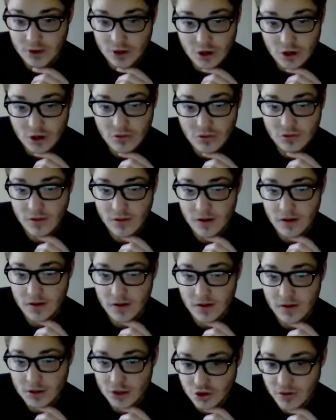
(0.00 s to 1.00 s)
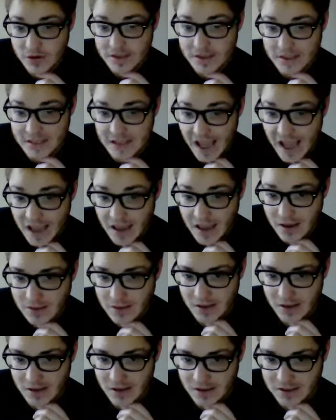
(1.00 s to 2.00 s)
to address to
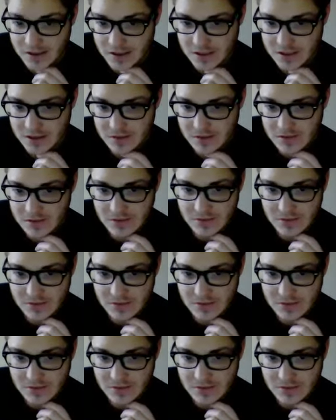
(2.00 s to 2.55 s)
atheists,